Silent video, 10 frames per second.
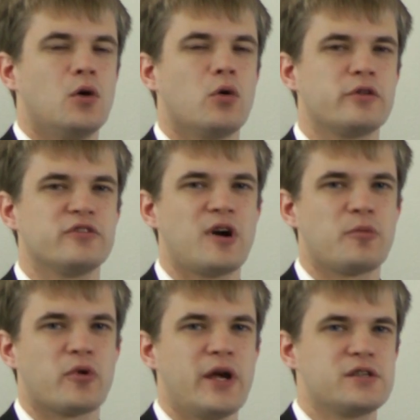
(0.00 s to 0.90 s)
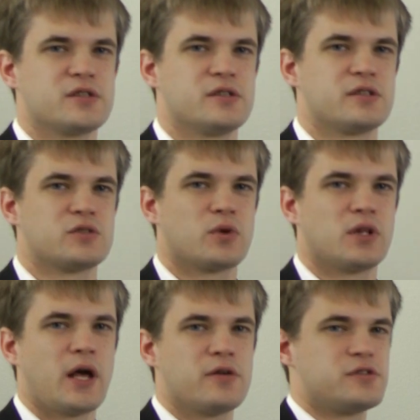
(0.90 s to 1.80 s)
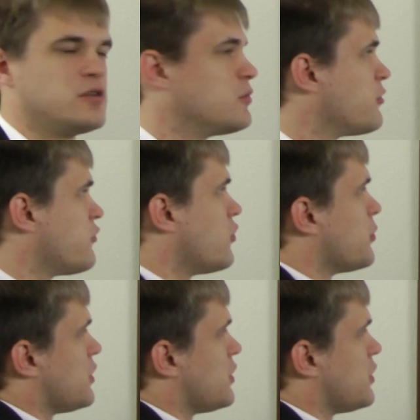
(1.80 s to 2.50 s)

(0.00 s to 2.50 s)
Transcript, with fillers: Order of operations is what allows you to perform